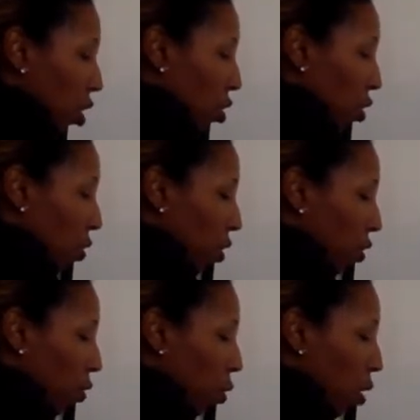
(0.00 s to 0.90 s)
So if
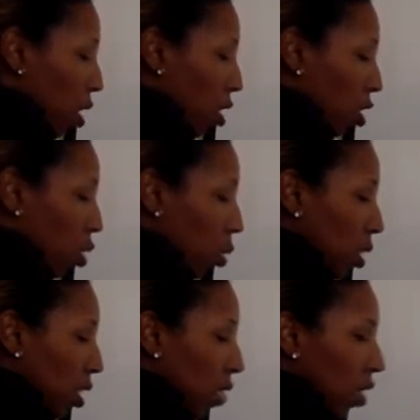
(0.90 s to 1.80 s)
there's
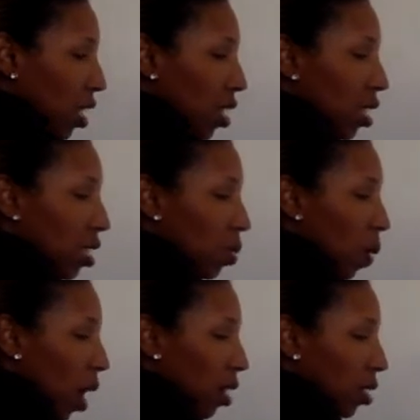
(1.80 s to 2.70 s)
427 in these
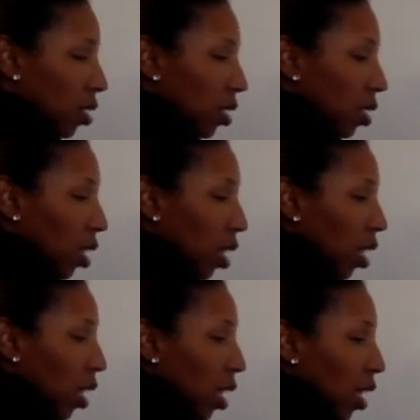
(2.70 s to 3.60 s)
boxes,
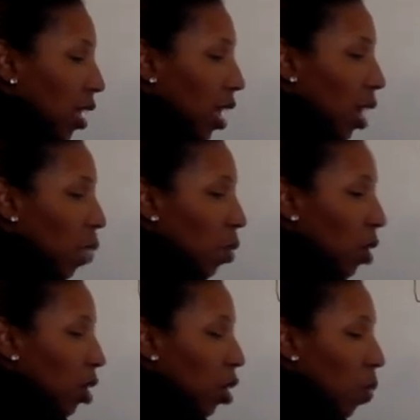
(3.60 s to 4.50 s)
now we're
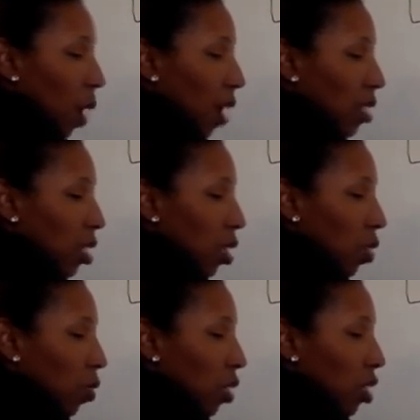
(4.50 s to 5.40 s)
going to go back to the
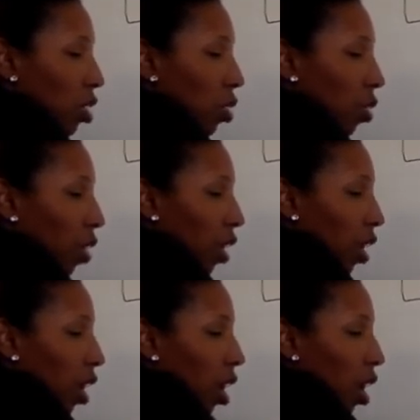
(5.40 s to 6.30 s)
original
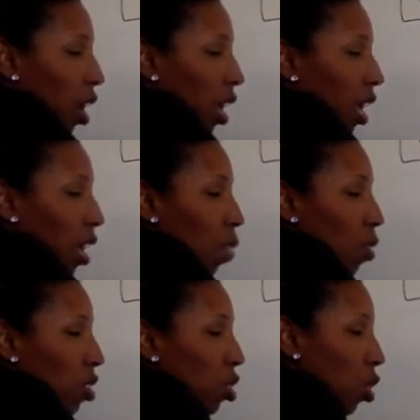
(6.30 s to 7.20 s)
thing. It
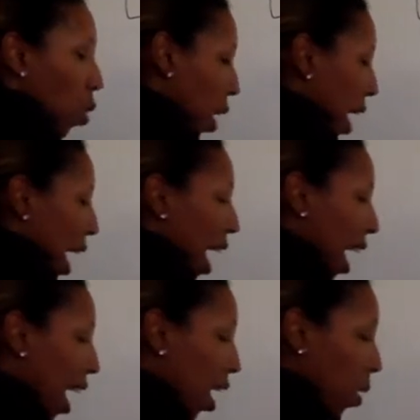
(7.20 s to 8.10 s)
wants to know
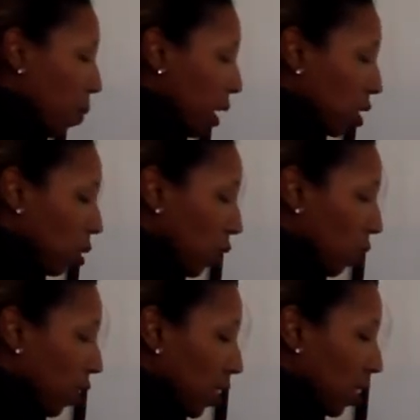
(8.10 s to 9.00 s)
how many, so I'm going
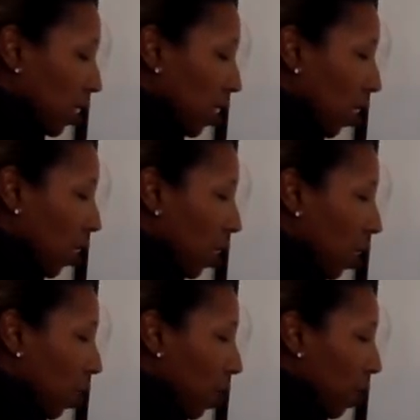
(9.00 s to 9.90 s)
to erase this, now I
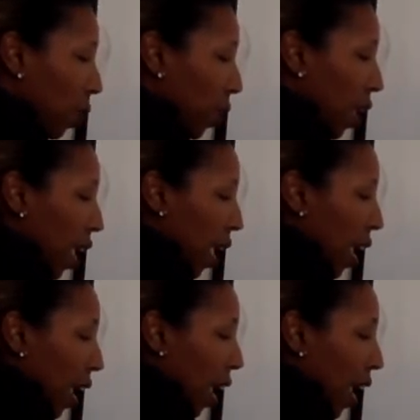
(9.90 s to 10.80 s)
know.
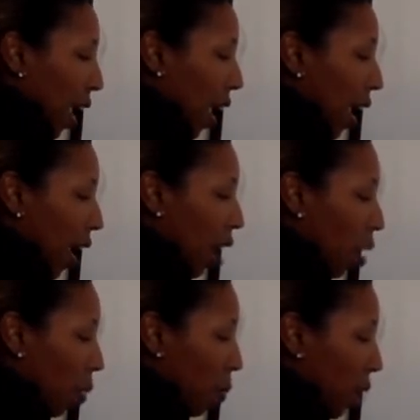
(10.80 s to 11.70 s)

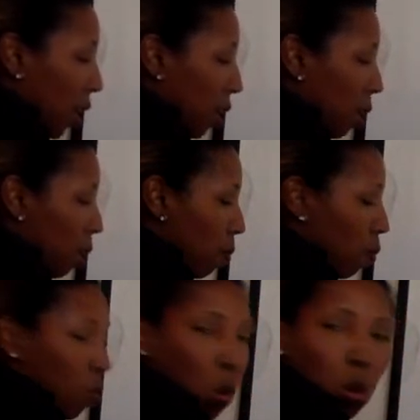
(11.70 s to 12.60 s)
How many
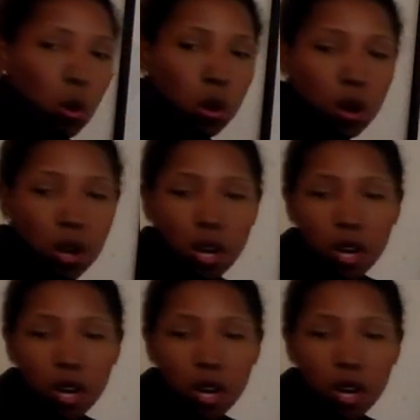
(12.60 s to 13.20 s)
more,